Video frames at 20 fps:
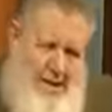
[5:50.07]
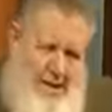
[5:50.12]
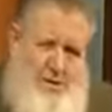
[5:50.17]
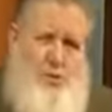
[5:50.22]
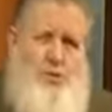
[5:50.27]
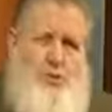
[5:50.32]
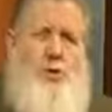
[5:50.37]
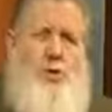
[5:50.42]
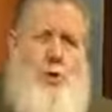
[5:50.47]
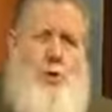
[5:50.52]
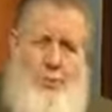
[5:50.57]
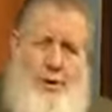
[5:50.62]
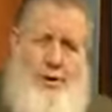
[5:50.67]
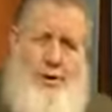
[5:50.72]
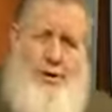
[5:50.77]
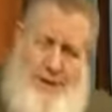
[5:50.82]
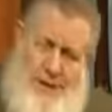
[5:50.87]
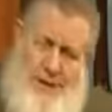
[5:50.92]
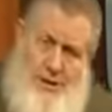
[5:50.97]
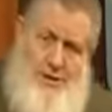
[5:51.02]
That's
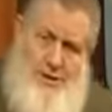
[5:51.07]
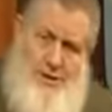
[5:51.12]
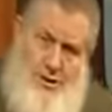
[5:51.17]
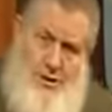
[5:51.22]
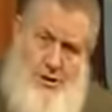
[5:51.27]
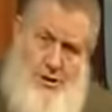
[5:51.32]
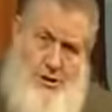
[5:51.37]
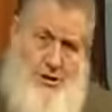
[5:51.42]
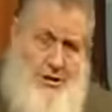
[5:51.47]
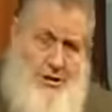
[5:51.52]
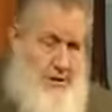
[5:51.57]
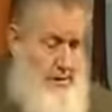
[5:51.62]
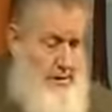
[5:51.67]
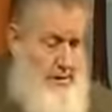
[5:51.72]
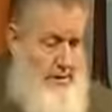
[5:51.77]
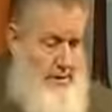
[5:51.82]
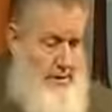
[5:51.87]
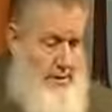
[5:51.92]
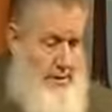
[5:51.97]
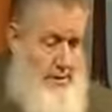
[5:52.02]
normal, and it's good.
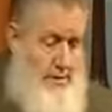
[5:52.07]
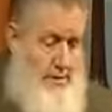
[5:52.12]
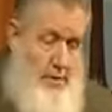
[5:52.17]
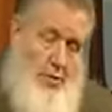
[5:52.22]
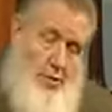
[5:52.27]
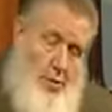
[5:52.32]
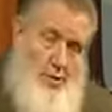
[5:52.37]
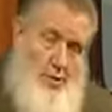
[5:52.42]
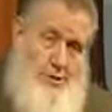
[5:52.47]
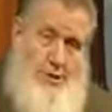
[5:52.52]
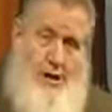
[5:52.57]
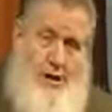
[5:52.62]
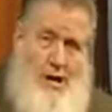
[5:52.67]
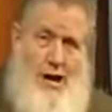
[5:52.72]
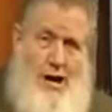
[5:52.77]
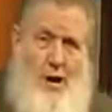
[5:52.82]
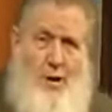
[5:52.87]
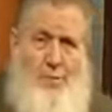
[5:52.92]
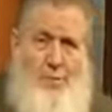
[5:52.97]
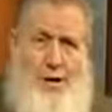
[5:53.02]
Of course, in
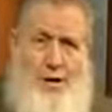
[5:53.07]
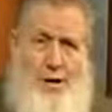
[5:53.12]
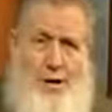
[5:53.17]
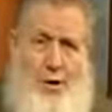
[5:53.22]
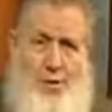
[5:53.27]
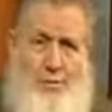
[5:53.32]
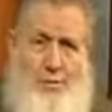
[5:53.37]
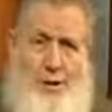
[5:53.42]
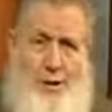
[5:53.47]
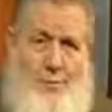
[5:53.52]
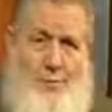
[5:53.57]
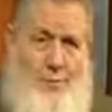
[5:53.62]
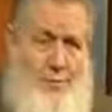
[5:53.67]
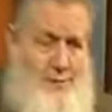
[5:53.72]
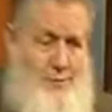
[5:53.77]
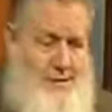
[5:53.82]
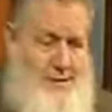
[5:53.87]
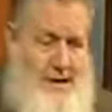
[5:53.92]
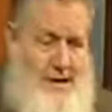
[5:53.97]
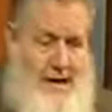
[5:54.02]
the Arabic home, they will
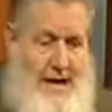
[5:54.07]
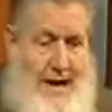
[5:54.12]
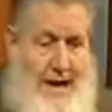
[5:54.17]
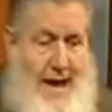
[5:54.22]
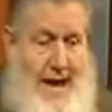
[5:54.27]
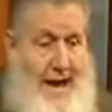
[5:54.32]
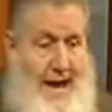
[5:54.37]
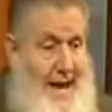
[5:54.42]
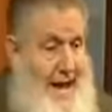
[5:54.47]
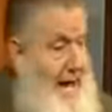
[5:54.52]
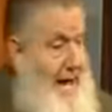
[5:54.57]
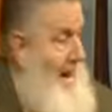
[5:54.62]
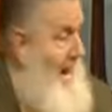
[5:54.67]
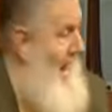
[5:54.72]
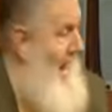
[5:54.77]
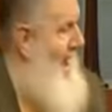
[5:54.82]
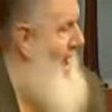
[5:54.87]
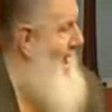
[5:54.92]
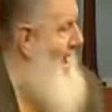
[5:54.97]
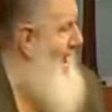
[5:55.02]
be saying, la, la,
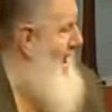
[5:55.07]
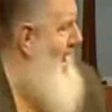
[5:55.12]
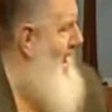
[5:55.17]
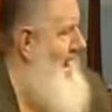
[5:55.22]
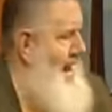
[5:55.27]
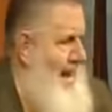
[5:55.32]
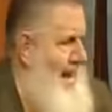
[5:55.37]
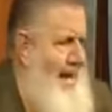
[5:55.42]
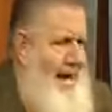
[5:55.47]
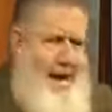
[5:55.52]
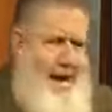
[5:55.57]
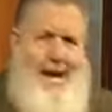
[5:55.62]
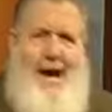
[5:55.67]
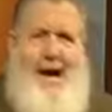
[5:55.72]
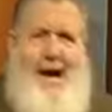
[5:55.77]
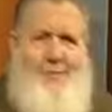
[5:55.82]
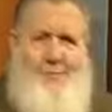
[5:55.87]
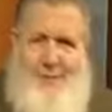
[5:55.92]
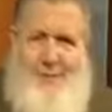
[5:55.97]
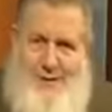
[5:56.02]
la, la, la,
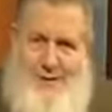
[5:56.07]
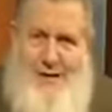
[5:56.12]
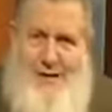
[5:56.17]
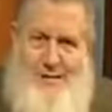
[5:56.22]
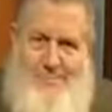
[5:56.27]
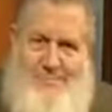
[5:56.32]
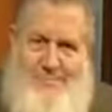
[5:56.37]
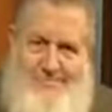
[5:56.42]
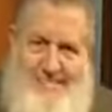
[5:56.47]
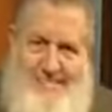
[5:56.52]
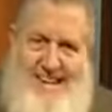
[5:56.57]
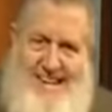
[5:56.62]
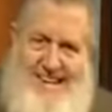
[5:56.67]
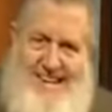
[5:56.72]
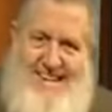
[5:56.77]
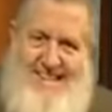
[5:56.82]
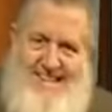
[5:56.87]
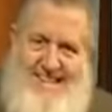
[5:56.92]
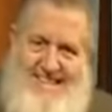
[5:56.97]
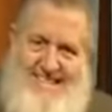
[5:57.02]
la. It's the same
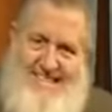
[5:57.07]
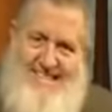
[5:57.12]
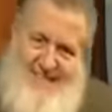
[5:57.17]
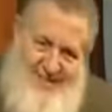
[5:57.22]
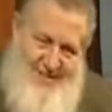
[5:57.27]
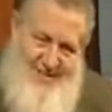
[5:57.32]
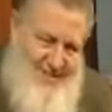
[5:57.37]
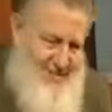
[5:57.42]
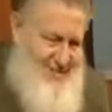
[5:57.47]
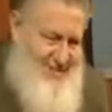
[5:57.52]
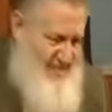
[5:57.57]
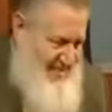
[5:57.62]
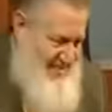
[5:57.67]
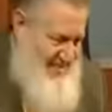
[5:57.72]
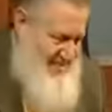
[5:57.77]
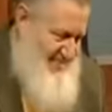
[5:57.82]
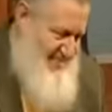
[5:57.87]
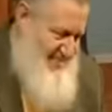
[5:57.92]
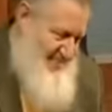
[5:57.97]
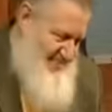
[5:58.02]
meaning. Don't do
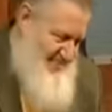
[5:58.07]
it.